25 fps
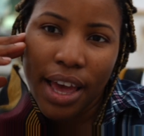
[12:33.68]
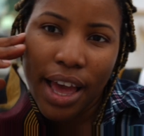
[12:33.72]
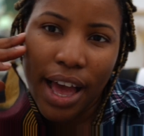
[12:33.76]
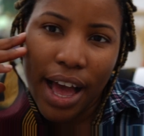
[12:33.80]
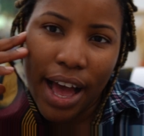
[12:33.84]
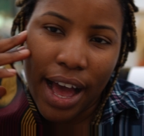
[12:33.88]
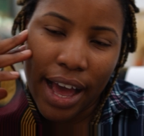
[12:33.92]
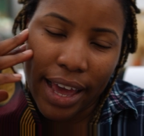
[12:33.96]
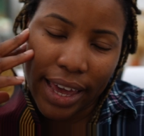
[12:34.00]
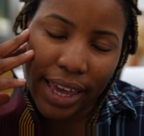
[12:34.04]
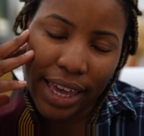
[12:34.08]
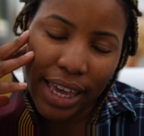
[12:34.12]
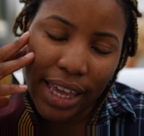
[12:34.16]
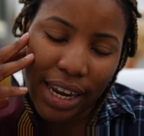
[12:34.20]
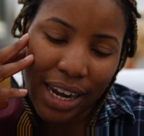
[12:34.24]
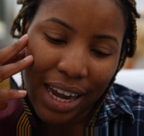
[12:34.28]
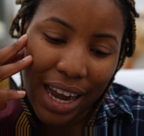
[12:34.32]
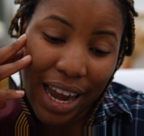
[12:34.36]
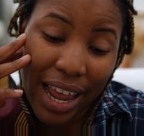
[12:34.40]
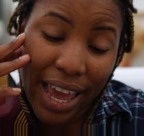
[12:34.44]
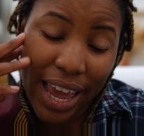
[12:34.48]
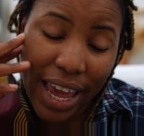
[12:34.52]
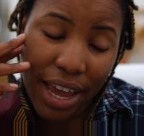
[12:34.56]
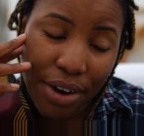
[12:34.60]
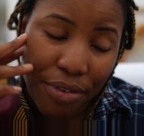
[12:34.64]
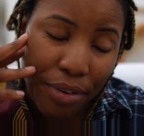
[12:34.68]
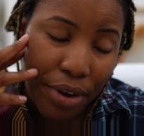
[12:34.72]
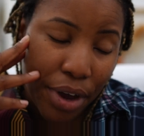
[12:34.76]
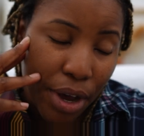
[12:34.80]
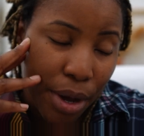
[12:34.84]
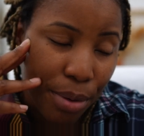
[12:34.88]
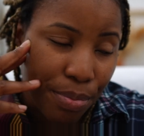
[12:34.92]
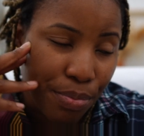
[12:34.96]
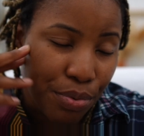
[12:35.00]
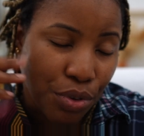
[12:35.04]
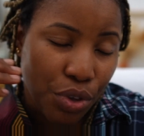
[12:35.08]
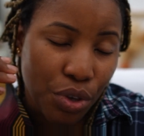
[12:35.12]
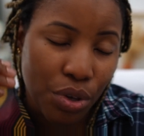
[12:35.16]
I can layer it
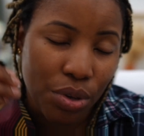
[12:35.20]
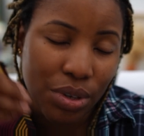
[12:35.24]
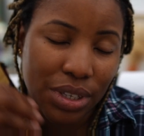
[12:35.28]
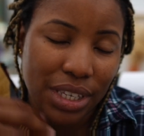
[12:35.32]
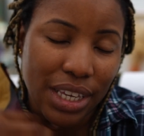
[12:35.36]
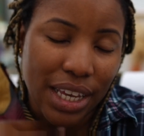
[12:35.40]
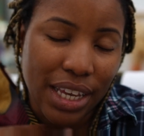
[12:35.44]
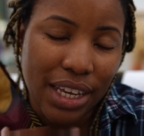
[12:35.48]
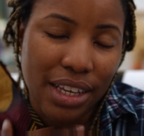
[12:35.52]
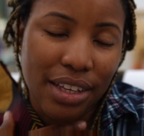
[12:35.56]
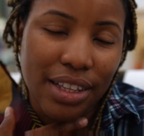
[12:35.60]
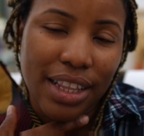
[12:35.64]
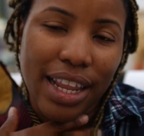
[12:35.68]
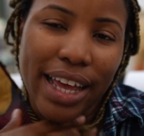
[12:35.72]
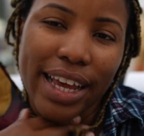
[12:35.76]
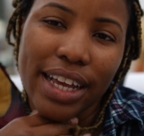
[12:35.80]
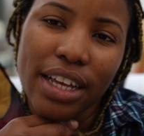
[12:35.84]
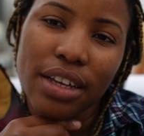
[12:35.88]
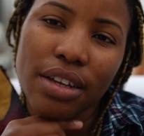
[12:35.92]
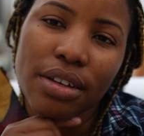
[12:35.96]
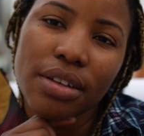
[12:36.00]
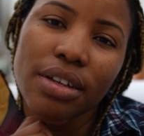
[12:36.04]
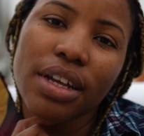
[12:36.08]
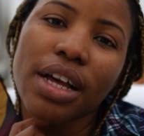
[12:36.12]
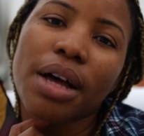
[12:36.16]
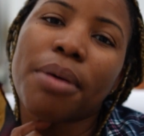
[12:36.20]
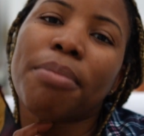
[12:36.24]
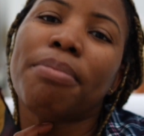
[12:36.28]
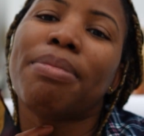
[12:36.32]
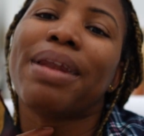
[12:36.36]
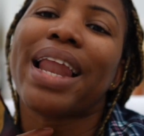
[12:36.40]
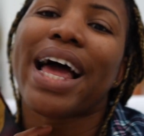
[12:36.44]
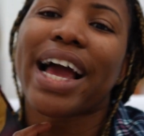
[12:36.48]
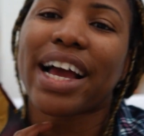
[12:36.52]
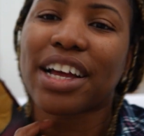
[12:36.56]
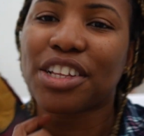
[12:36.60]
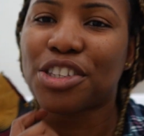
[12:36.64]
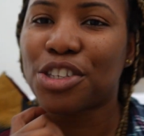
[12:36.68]
up using like a
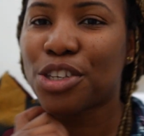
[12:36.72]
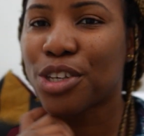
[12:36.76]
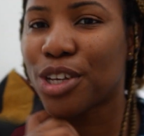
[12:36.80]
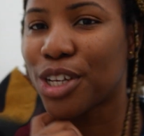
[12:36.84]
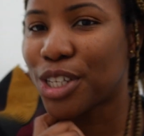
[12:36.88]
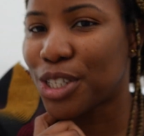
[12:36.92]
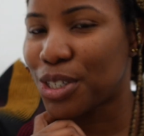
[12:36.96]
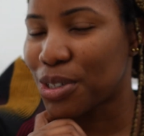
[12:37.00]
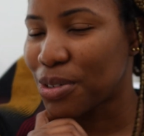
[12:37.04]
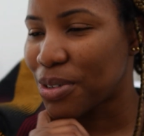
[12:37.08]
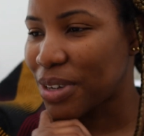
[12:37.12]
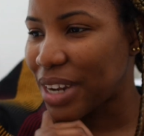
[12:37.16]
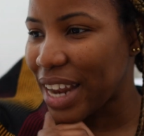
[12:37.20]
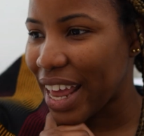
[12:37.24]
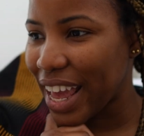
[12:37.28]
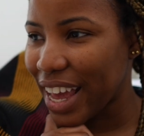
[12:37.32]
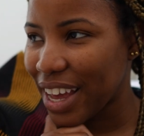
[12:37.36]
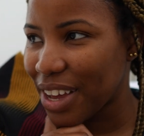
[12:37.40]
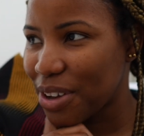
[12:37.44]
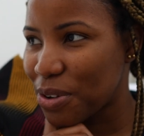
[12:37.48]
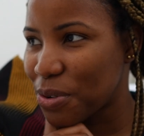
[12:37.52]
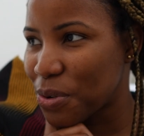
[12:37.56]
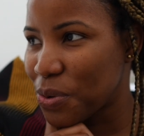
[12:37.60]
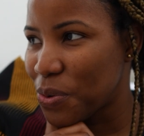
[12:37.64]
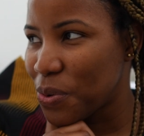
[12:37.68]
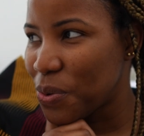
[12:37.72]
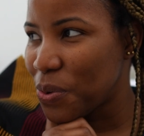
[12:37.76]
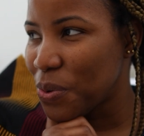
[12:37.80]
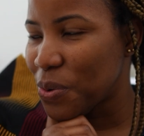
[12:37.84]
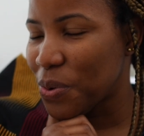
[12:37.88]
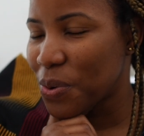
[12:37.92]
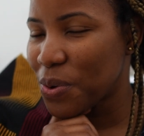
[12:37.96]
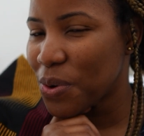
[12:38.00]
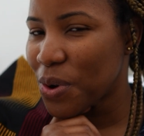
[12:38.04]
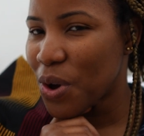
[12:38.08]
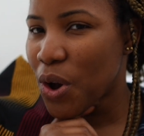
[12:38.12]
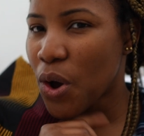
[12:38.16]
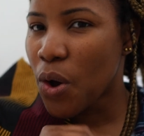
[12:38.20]
black turtleneck,
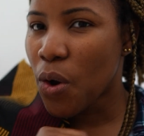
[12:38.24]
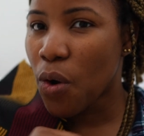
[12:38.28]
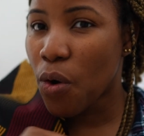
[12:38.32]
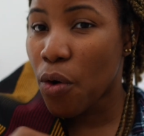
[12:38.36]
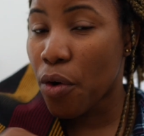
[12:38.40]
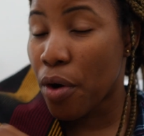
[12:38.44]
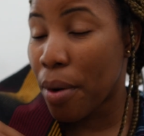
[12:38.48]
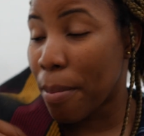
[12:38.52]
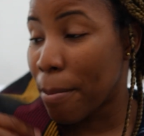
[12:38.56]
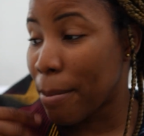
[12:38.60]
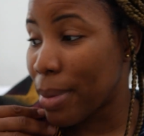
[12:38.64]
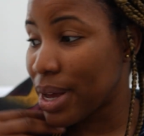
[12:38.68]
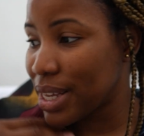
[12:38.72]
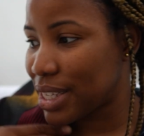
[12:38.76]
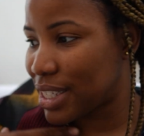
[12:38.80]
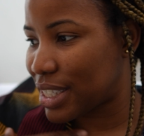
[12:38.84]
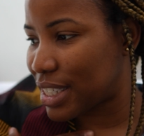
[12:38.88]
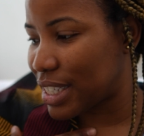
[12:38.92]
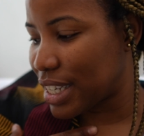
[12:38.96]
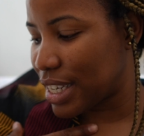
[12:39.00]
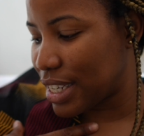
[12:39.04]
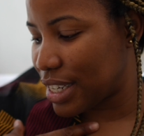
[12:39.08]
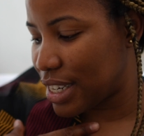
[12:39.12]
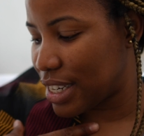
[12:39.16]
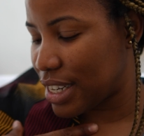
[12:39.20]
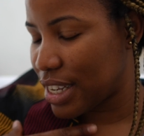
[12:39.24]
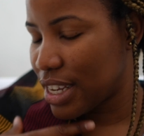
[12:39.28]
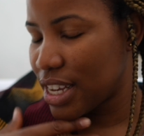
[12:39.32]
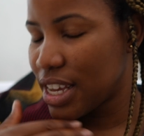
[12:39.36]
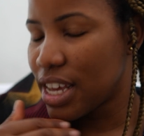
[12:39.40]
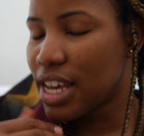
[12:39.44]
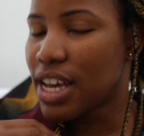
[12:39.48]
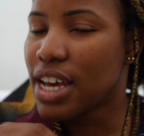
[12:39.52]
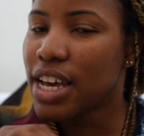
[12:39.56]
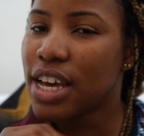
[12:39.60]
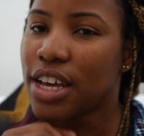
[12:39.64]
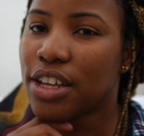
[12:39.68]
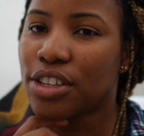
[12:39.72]
ooh, or a mustard
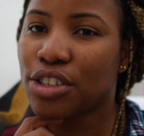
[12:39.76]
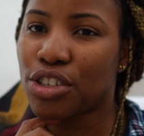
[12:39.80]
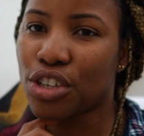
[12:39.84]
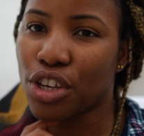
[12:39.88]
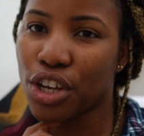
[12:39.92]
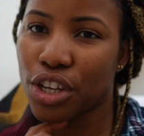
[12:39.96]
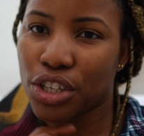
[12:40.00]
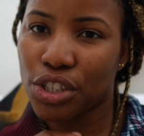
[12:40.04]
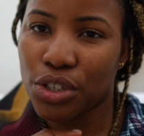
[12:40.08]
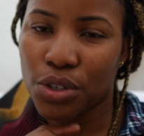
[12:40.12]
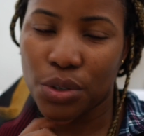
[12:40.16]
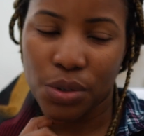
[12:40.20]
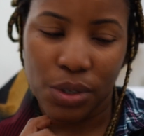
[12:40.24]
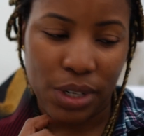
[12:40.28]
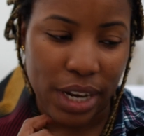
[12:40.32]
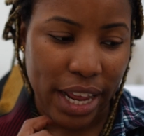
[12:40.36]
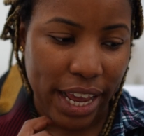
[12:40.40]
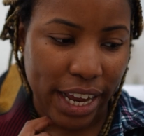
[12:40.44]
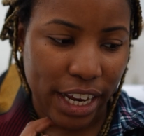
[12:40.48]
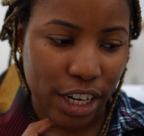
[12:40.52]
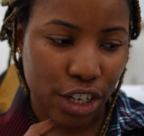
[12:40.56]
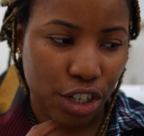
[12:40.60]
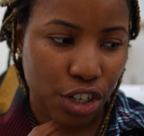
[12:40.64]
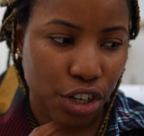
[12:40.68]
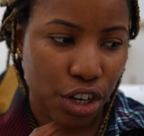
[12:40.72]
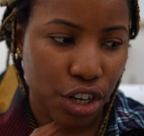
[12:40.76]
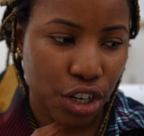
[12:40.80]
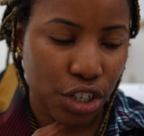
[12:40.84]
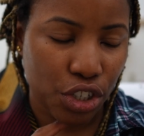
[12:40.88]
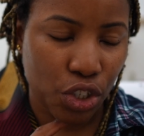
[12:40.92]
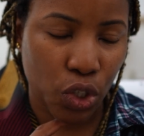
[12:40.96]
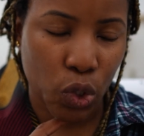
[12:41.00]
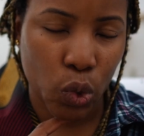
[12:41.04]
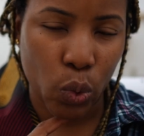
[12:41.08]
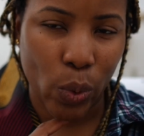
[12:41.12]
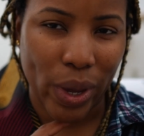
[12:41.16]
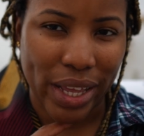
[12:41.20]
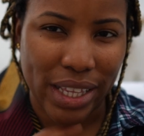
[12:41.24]
turtleneck
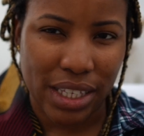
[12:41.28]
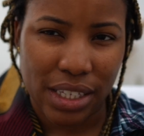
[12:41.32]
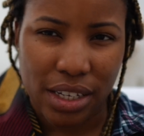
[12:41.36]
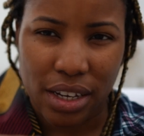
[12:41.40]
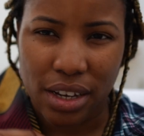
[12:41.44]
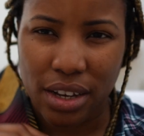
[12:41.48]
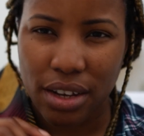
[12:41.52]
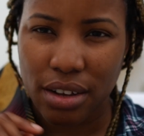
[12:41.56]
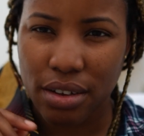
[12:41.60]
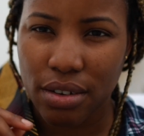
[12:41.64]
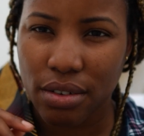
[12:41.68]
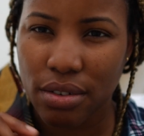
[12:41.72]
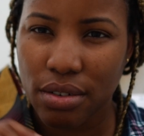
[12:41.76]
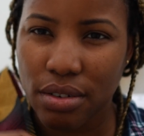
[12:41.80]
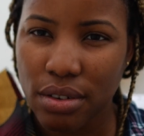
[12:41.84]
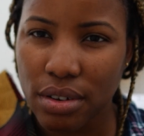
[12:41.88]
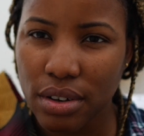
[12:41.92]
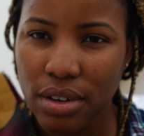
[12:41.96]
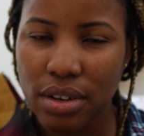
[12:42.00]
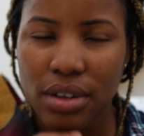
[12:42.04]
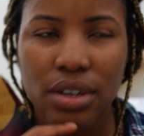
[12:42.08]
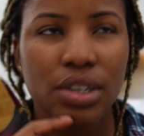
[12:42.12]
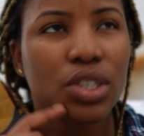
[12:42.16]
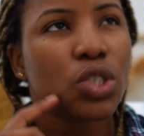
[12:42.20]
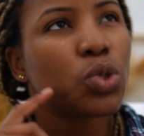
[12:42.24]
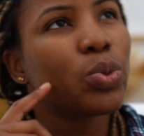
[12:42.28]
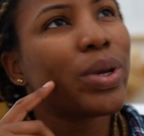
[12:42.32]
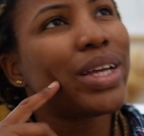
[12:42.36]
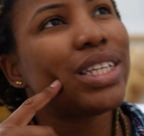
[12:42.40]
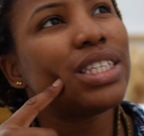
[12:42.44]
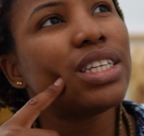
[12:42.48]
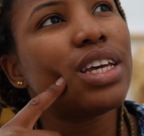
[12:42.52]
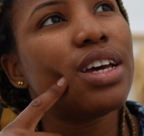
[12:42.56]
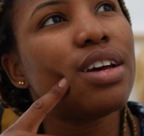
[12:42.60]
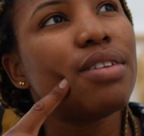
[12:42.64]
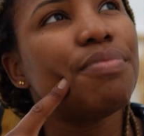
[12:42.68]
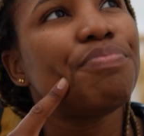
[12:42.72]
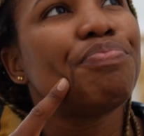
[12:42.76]
sweater.
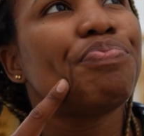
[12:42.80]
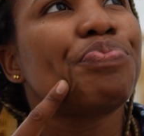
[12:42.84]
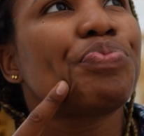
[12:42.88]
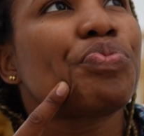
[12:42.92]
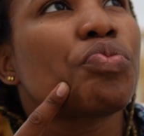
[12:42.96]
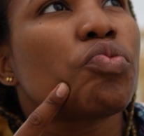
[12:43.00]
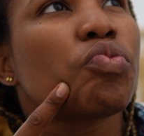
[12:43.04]
Sweater?